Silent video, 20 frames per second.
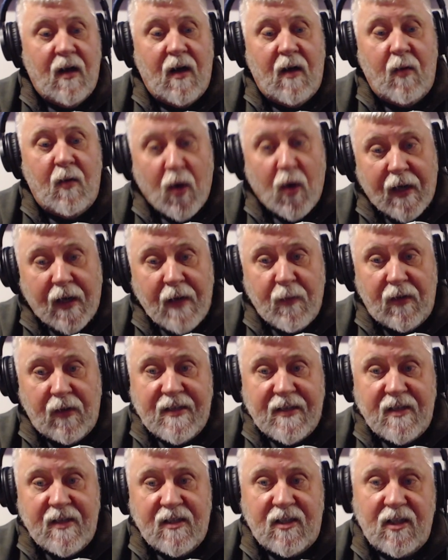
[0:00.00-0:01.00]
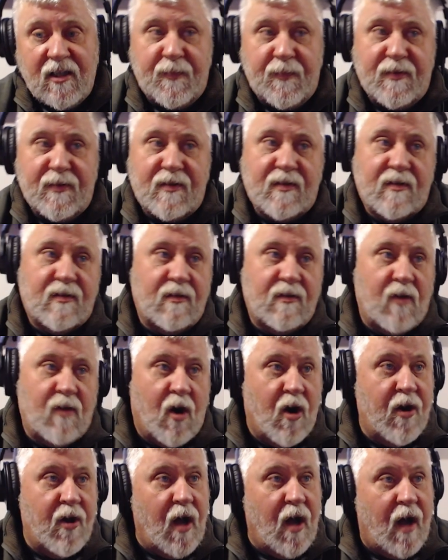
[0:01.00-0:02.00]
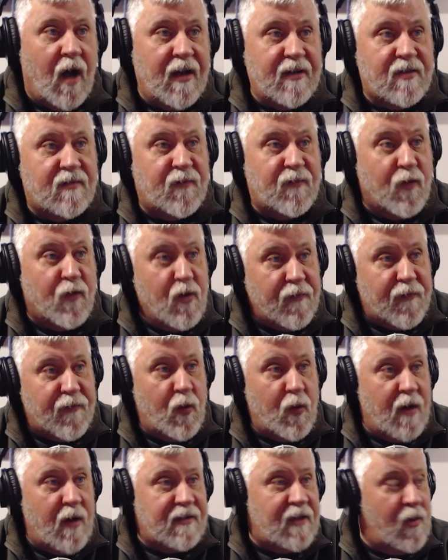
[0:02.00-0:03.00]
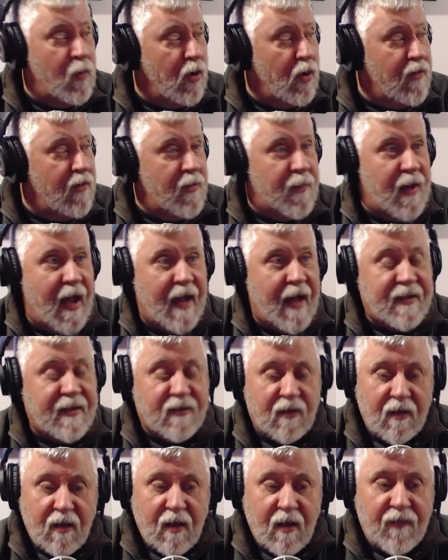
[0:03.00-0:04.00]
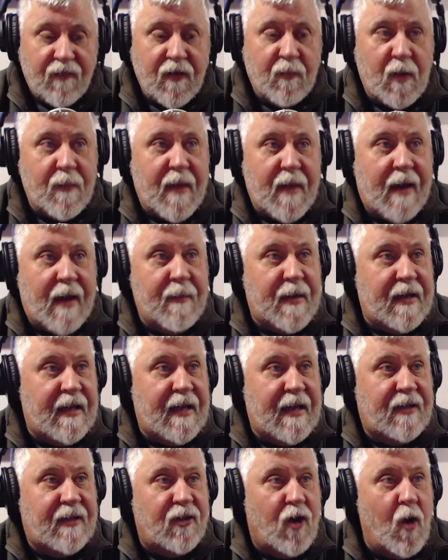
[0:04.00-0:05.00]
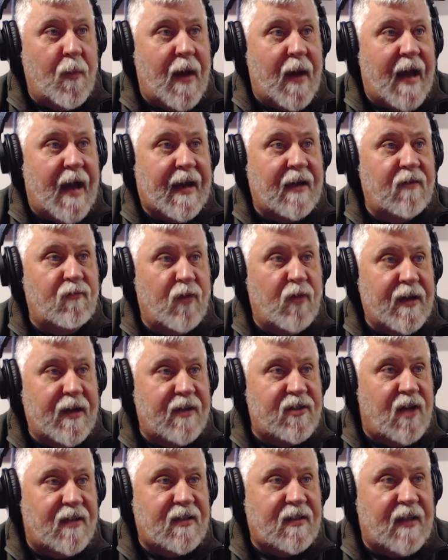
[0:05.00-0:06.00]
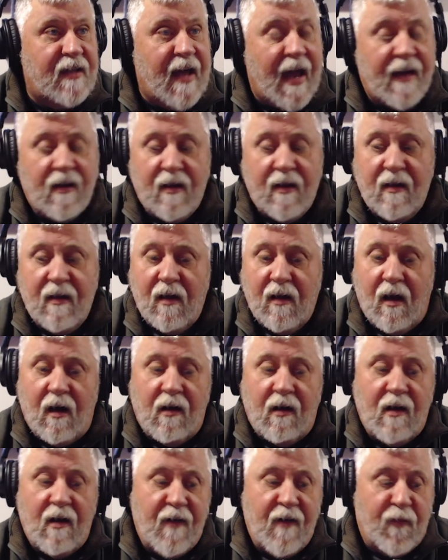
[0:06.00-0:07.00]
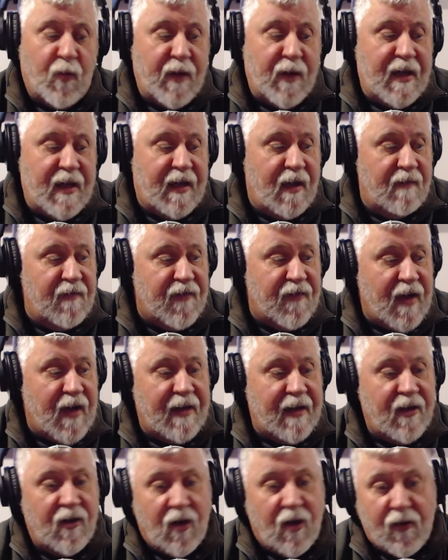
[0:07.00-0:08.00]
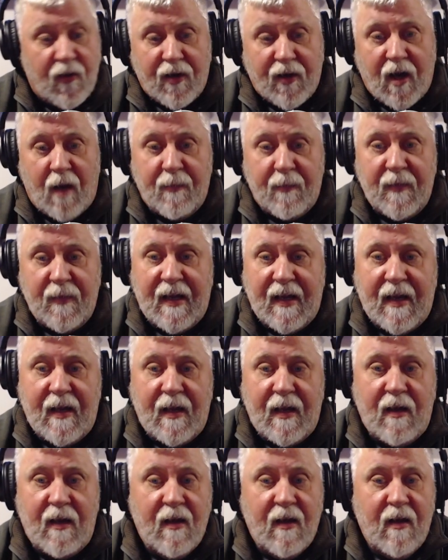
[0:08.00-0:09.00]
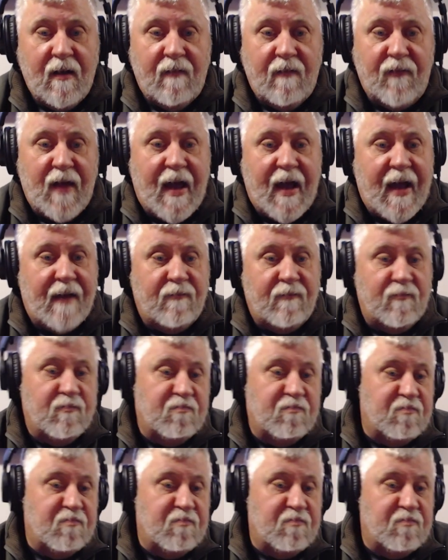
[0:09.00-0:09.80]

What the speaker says: working relationships are not as fruitful as they were in the past, then we maybe need to go back and readjust that. If we can find another company that